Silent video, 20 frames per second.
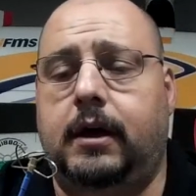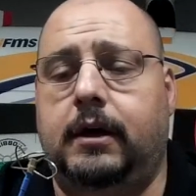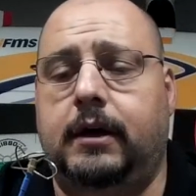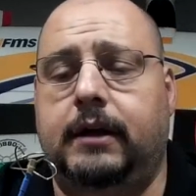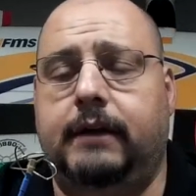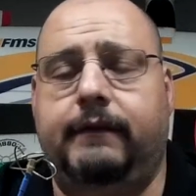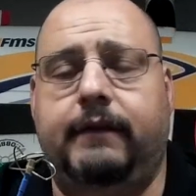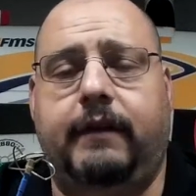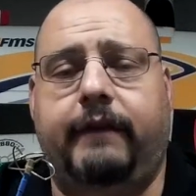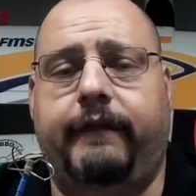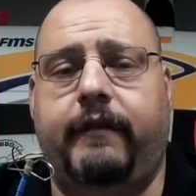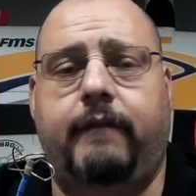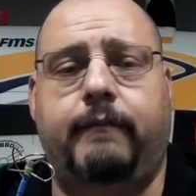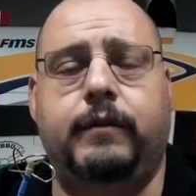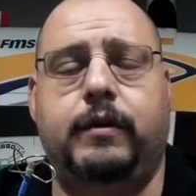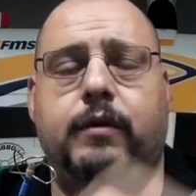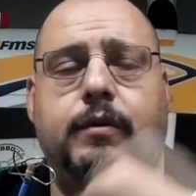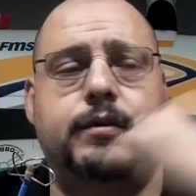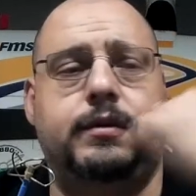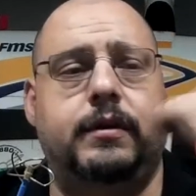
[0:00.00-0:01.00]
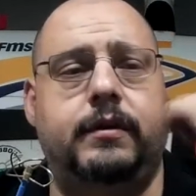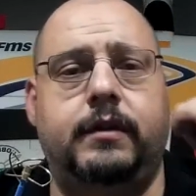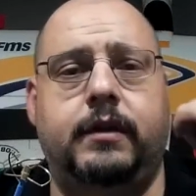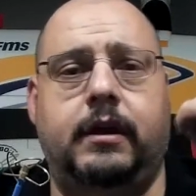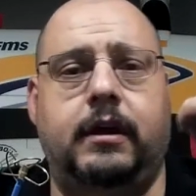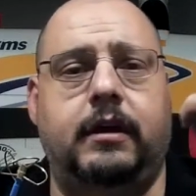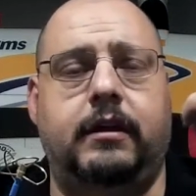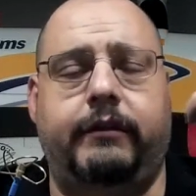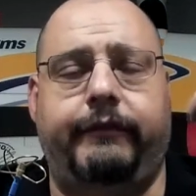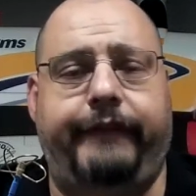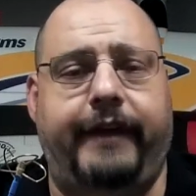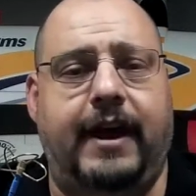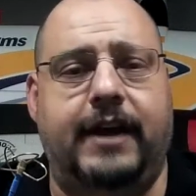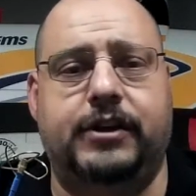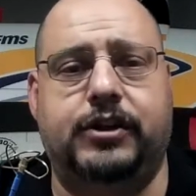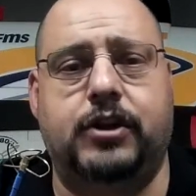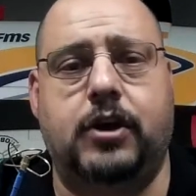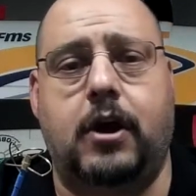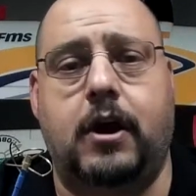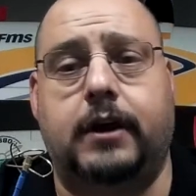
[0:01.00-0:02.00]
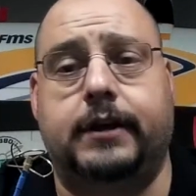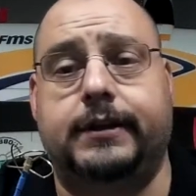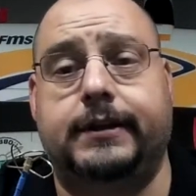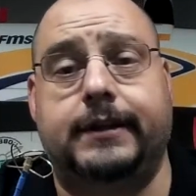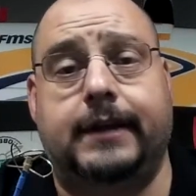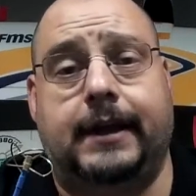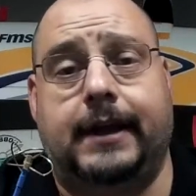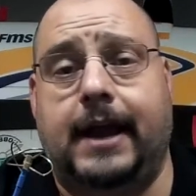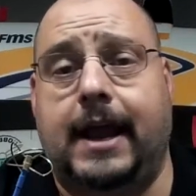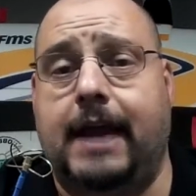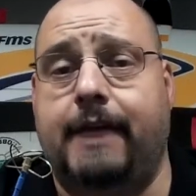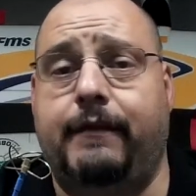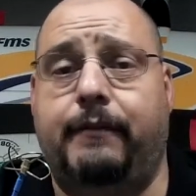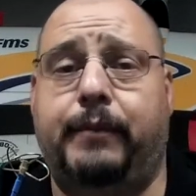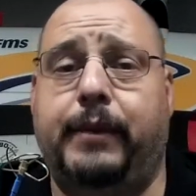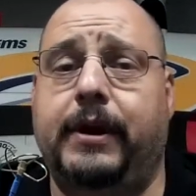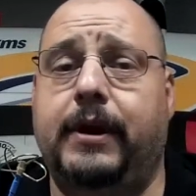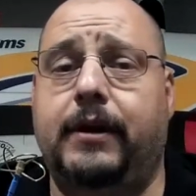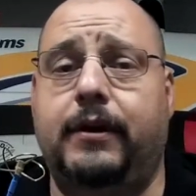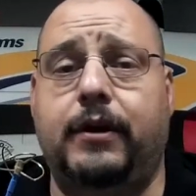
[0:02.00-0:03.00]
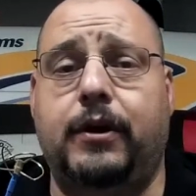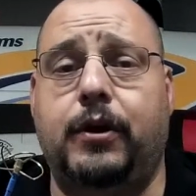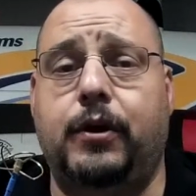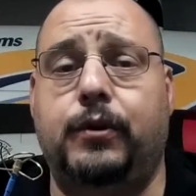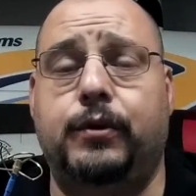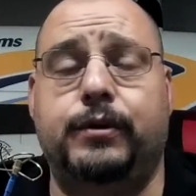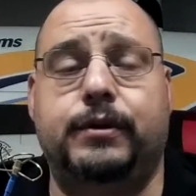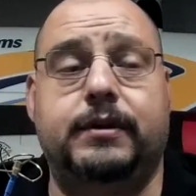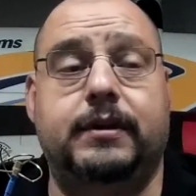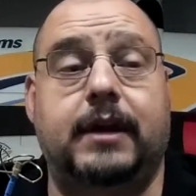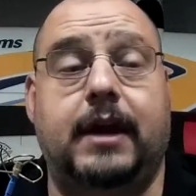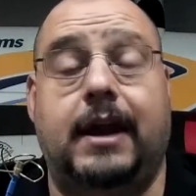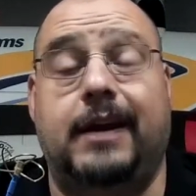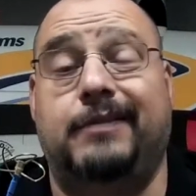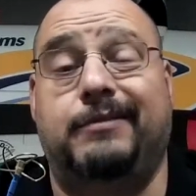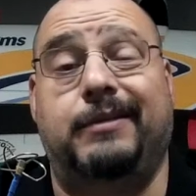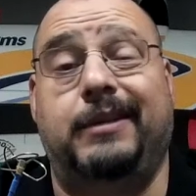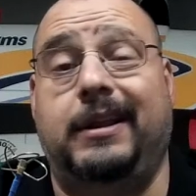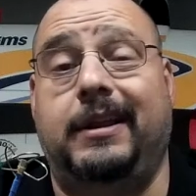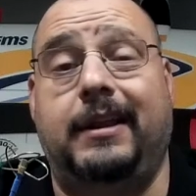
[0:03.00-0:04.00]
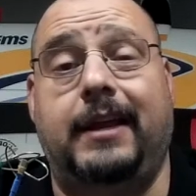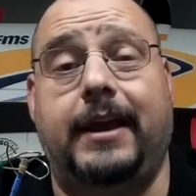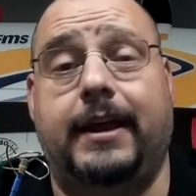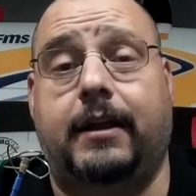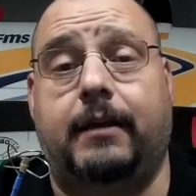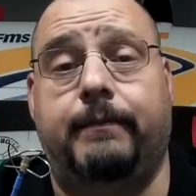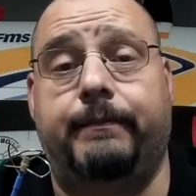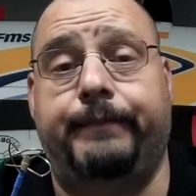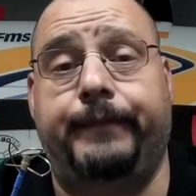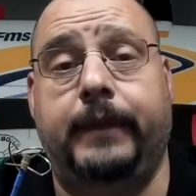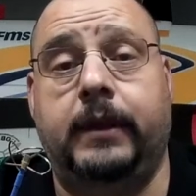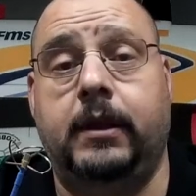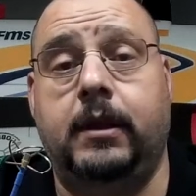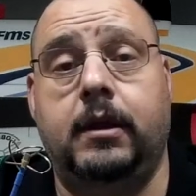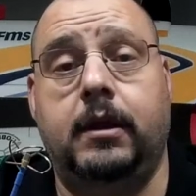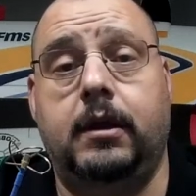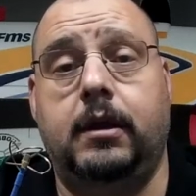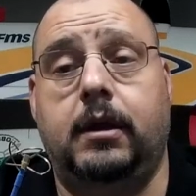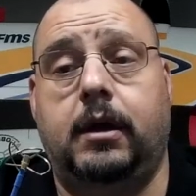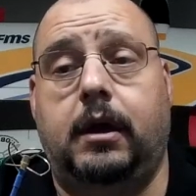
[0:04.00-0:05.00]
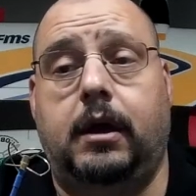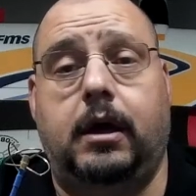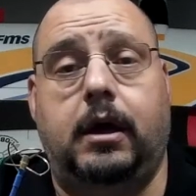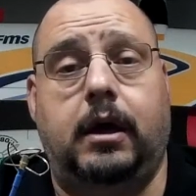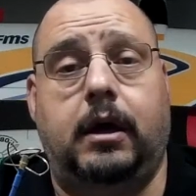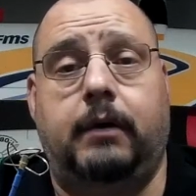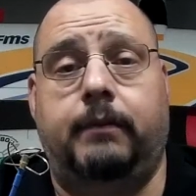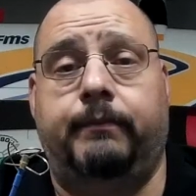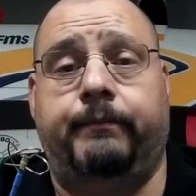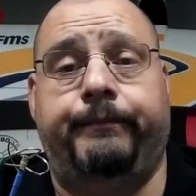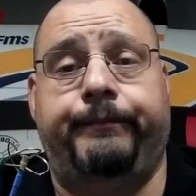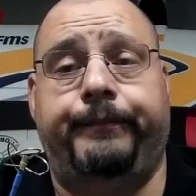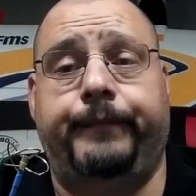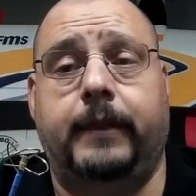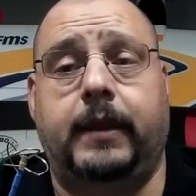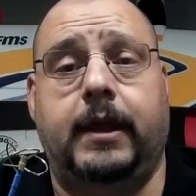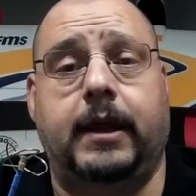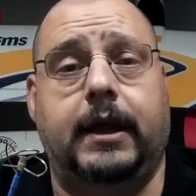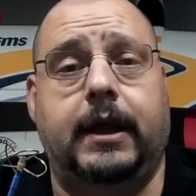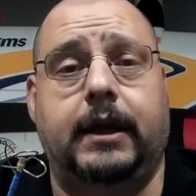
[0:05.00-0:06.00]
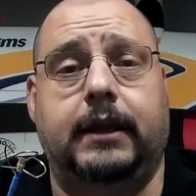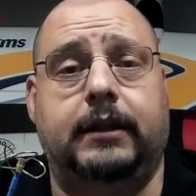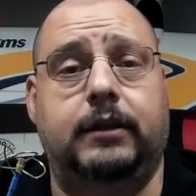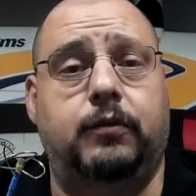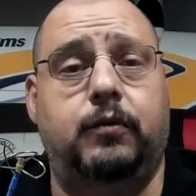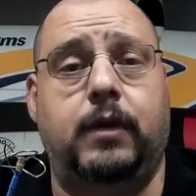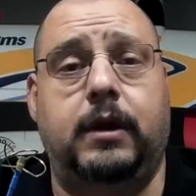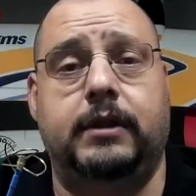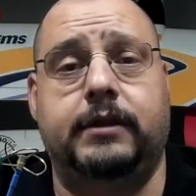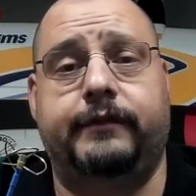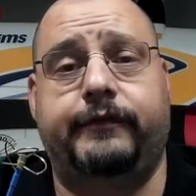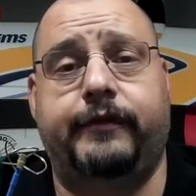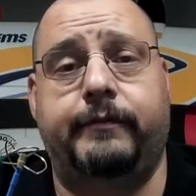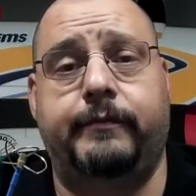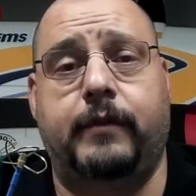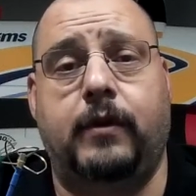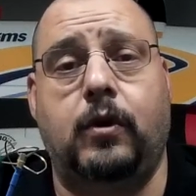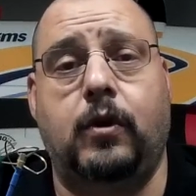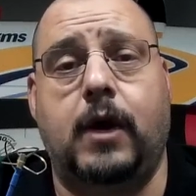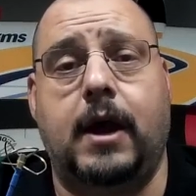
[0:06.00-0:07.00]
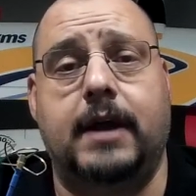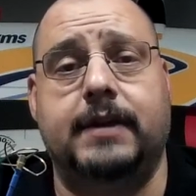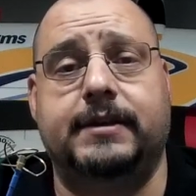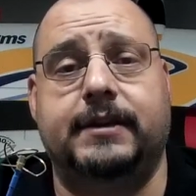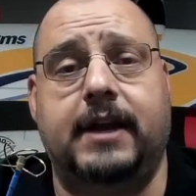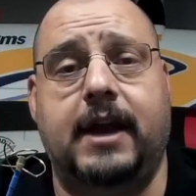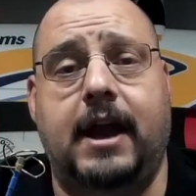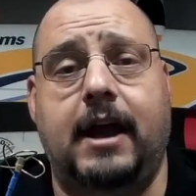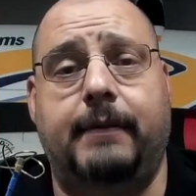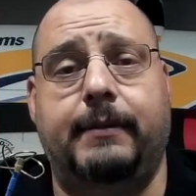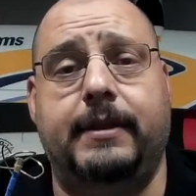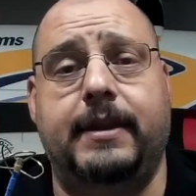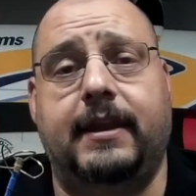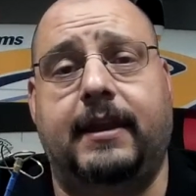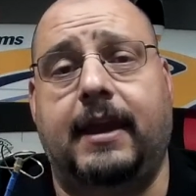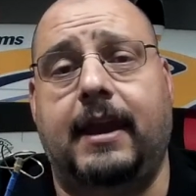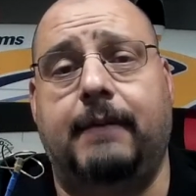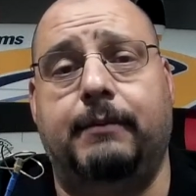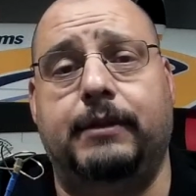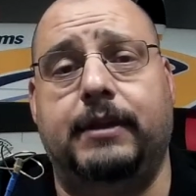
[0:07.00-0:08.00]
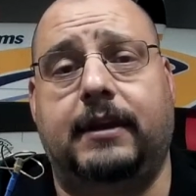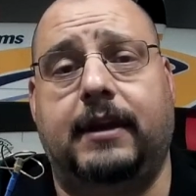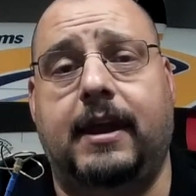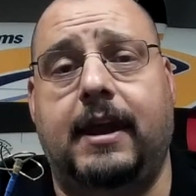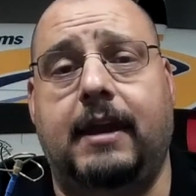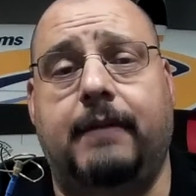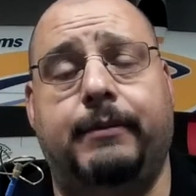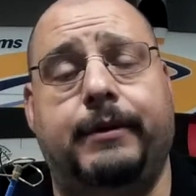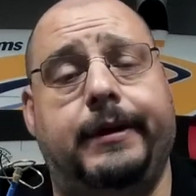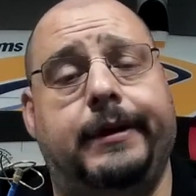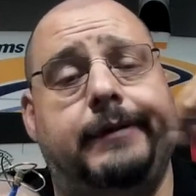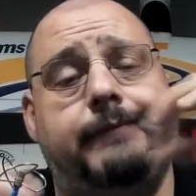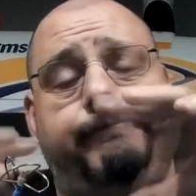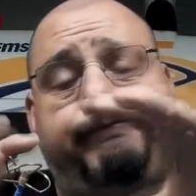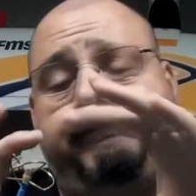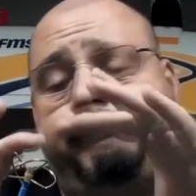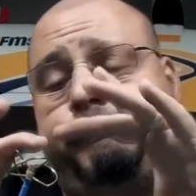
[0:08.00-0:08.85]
even if I'm using the Fat Sharks. And I have a pair of those. I don't really like them. I got the ones from Horizon Hobby that came with the camera.